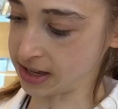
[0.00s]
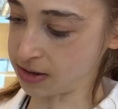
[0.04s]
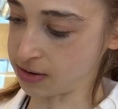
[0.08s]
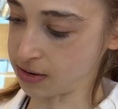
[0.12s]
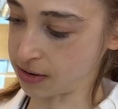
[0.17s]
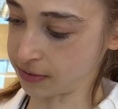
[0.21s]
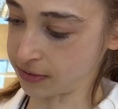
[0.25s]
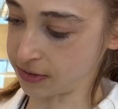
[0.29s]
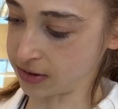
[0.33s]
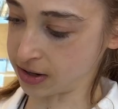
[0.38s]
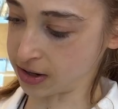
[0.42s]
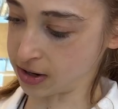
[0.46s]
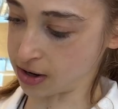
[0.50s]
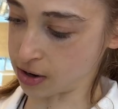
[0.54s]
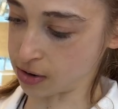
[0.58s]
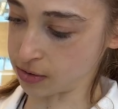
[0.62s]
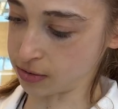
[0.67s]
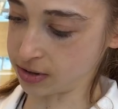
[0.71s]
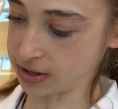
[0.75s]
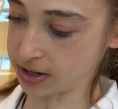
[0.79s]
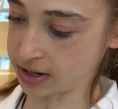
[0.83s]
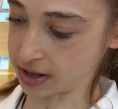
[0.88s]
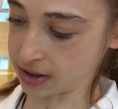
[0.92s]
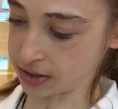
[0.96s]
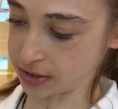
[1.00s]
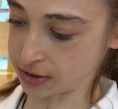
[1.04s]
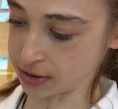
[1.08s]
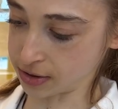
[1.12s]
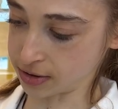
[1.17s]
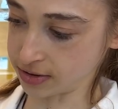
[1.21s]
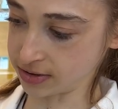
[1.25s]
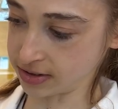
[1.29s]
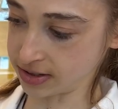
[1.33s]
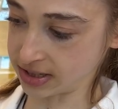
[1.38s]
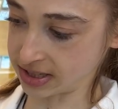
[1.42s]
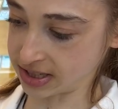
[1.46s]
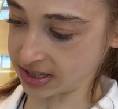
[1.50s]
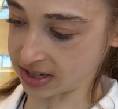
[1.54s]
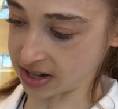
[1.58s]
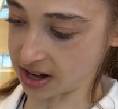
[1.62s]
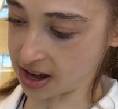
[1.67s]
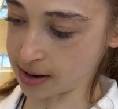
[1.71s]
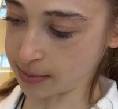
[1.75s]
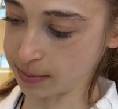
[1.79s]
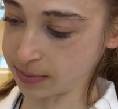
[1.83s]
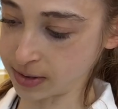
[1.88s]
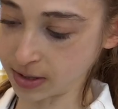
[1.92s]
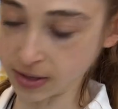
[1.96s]
you have to go to the third
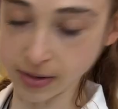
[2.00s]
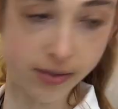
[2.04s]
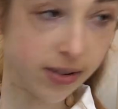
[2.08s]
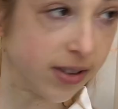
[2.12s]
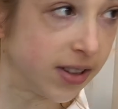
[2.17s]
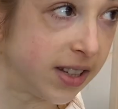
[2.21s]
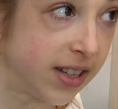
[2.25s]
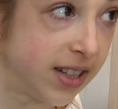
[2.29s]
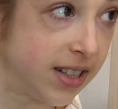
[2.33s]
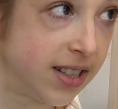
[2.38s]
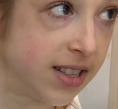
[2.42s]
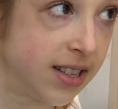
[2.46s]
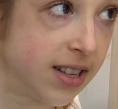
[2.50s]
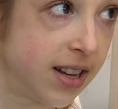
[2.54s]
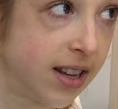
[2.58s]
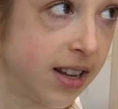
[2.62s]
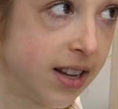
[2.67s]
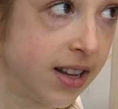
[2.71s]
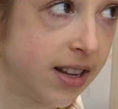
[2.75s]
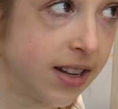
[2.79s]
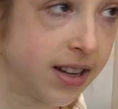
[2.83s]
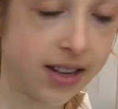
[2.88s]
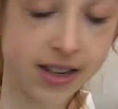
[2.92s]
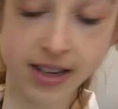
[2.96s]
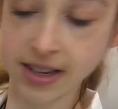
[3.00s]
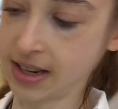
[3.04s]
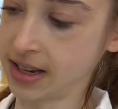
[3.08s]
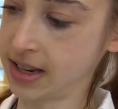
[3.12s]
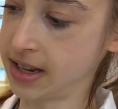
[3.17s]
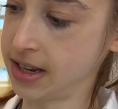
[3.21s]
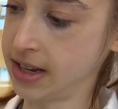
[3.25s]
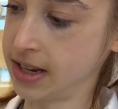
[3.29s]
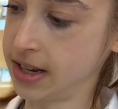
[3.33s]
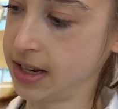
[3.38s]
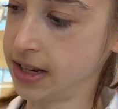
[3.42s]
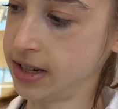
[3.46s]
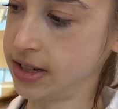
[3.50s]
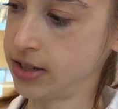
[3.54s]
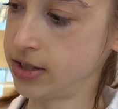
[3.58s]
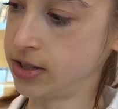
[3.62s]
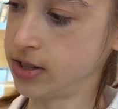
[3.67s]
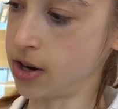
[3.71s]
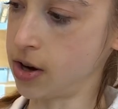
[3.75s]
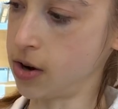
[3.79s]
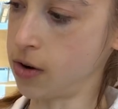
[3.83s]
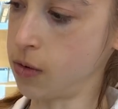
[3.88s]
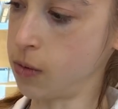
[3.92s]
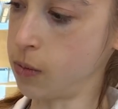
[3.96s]
stop to release it.
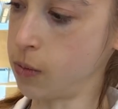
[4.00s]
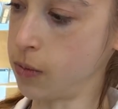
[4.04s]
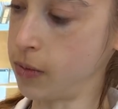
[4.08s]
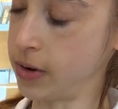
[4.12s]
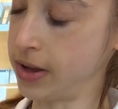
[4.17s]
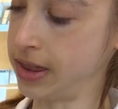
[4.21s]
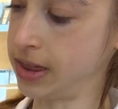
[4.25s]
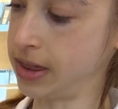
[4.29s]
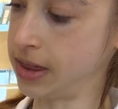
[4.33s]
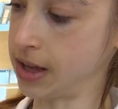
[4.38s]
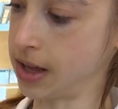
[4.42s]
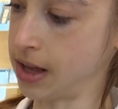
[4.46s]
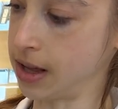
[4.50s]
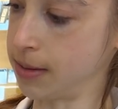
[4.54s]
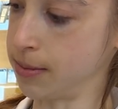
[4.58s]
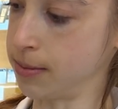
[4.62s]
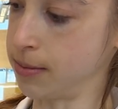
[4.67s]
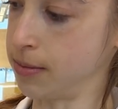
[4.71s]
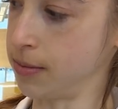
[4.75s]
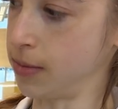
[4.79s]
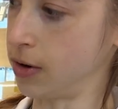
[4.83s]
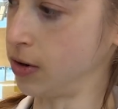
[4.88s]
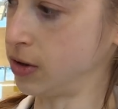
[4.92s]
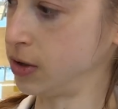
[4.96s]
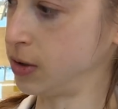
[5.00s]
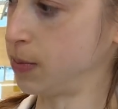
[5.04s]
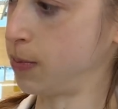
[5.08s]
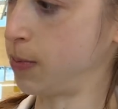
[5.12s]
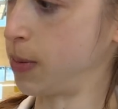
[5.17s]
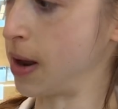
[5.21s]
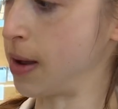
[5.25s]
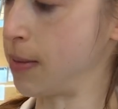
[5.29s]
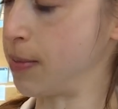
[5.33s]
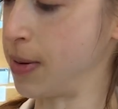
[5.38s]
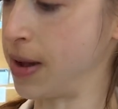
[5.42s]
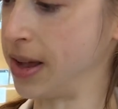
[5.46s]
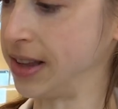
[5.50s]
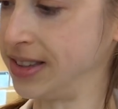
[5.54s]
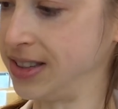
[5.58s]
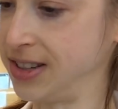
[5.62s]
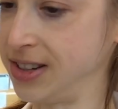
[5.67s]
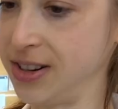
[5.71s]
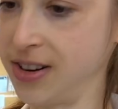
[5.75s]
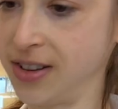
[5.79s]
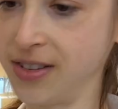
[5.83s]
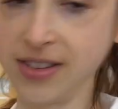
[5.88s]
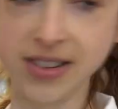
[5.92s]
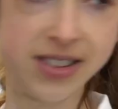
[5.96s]
So with most pipettes,
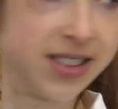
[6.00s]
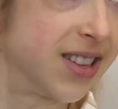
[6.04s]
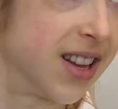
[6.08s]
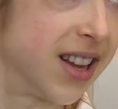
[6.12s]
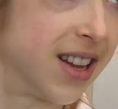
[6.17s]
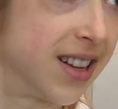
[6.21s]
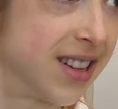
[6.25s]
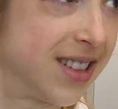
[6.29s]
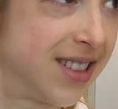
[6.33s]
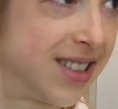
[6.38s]
you know, there's like a